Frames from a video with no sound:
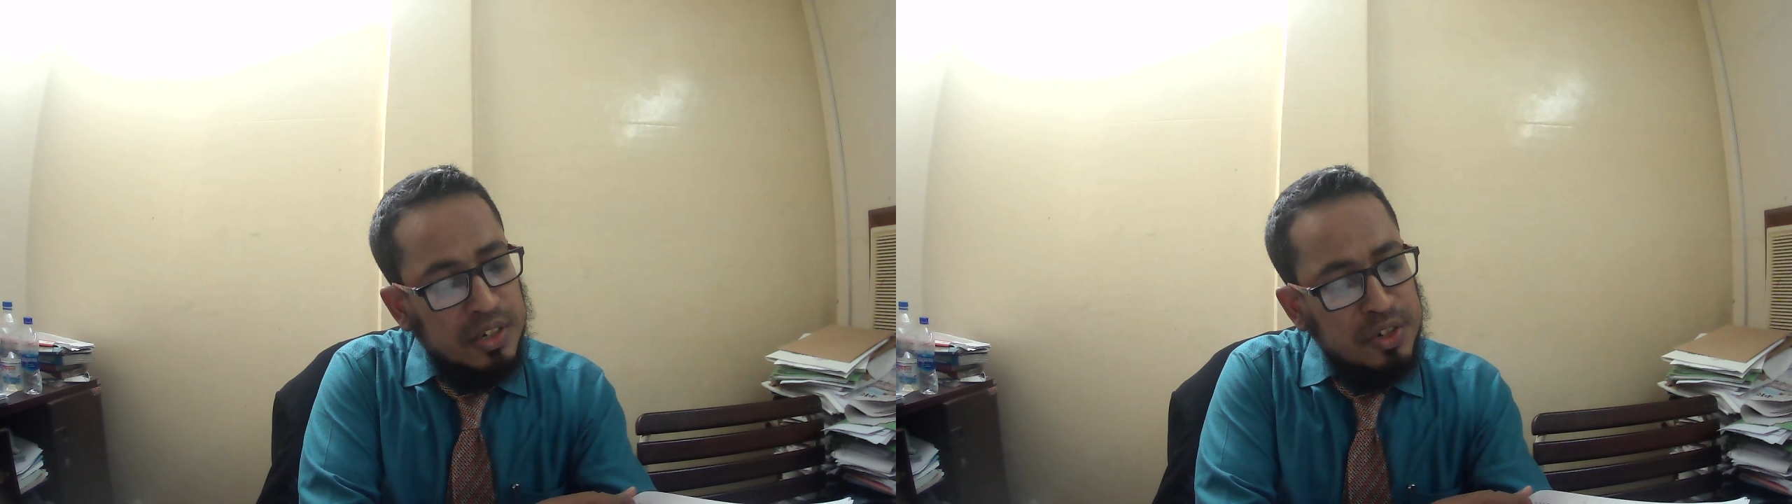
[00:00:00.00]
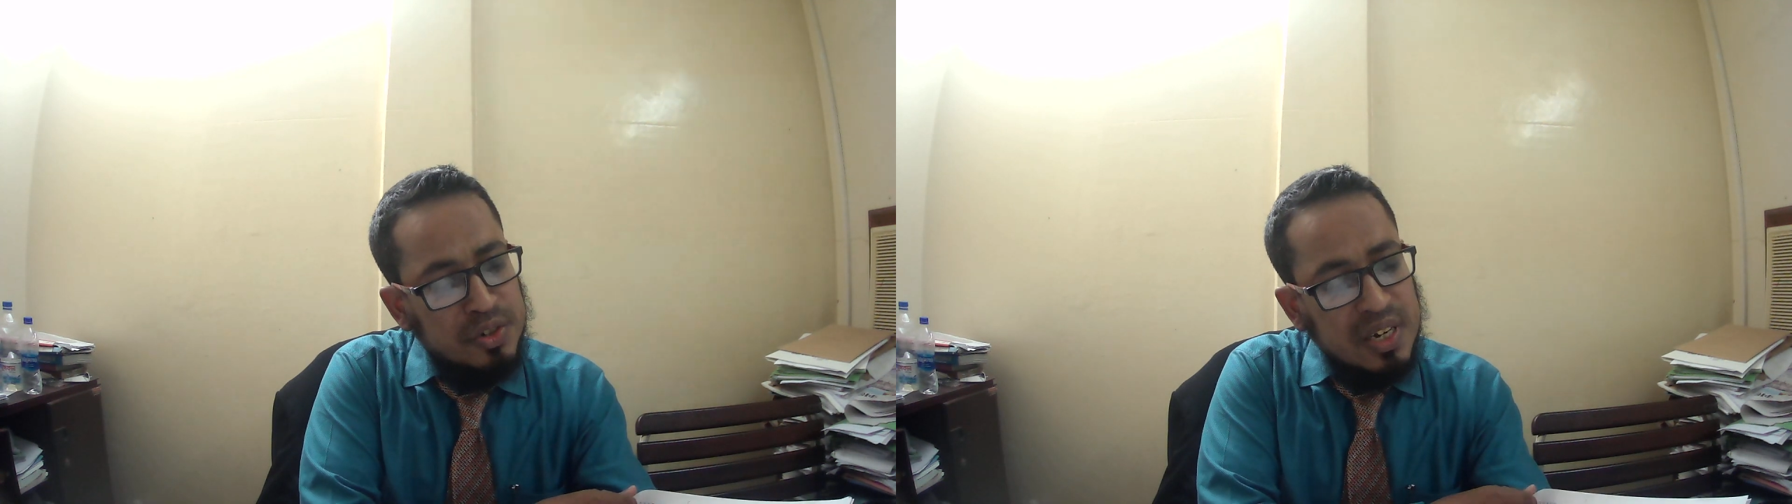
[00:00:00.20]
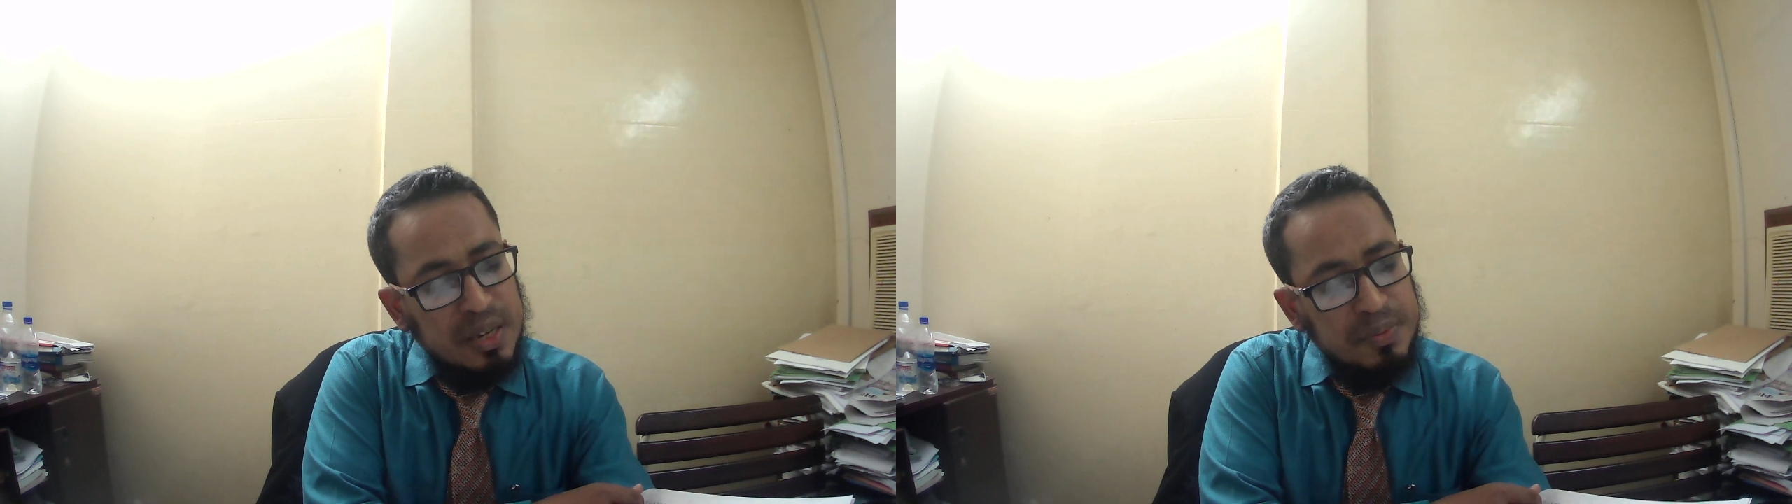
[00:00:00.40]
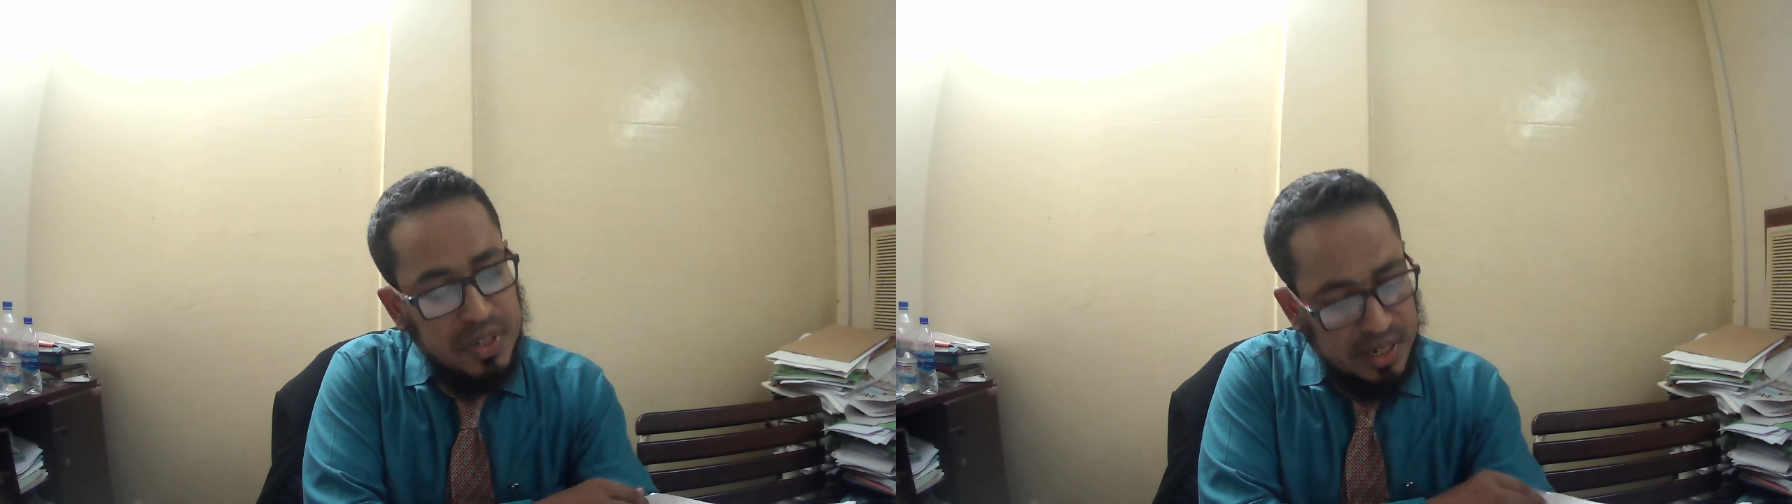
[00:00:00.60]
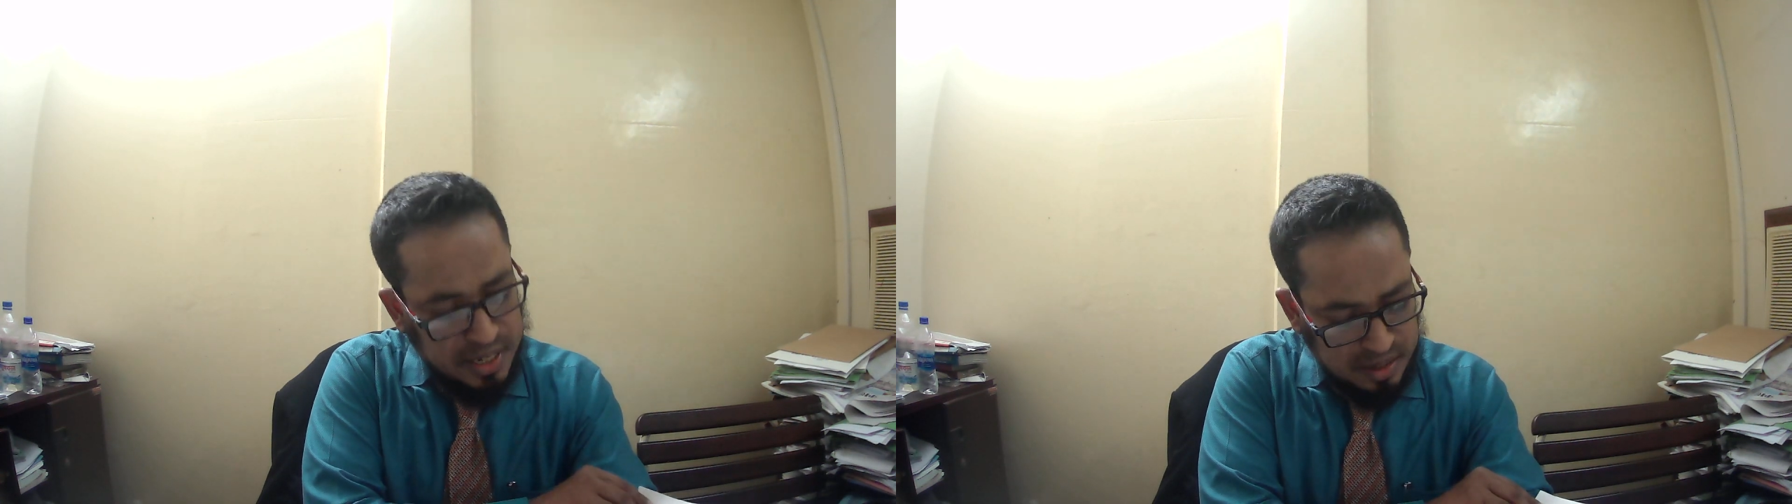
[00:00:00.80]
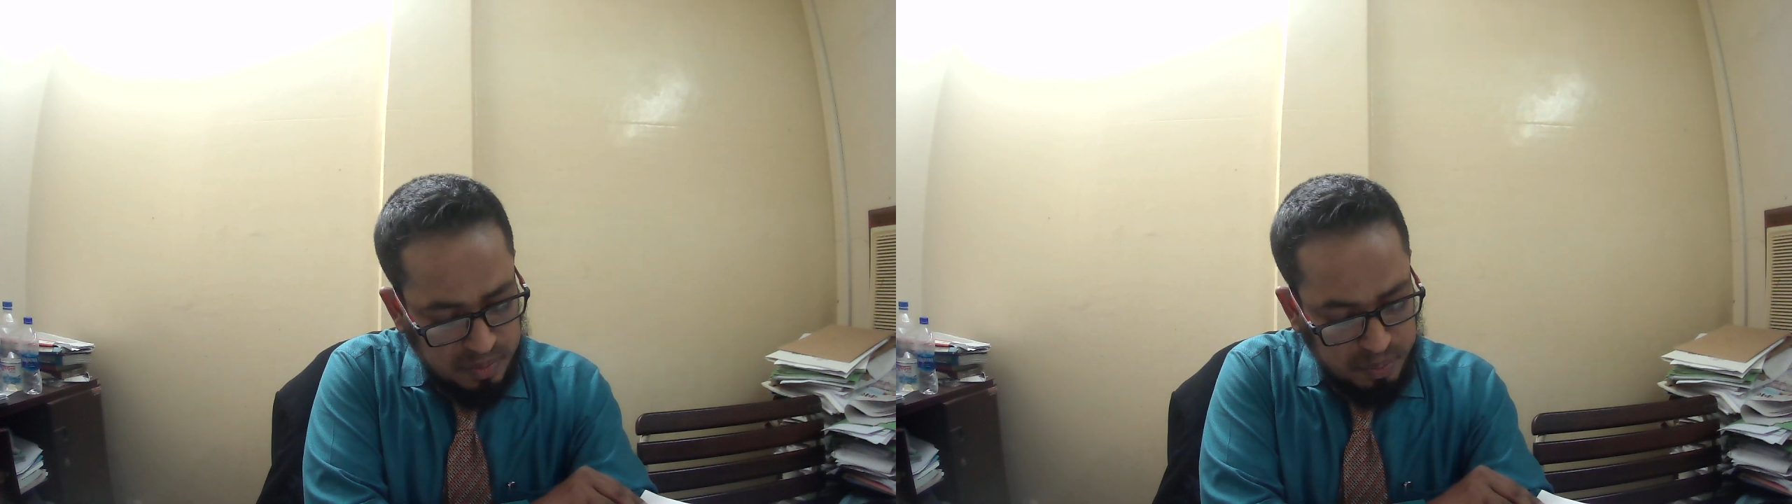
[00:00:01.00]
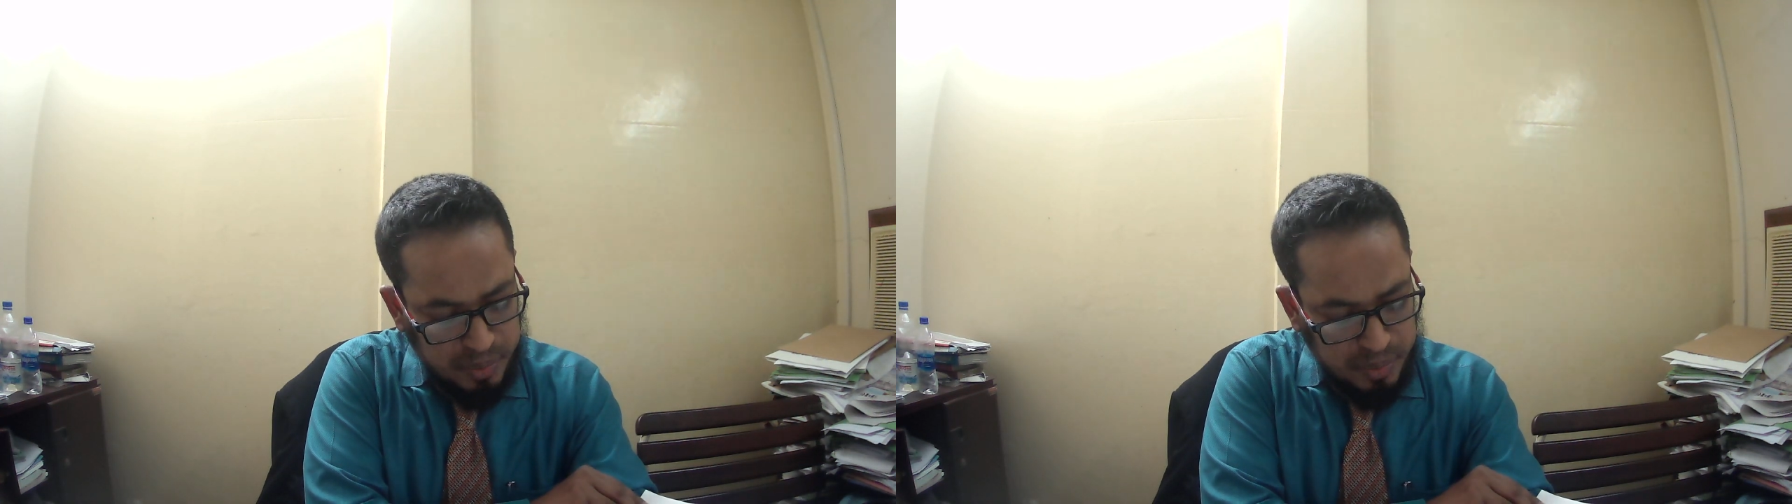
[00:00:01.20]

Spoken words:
news clips in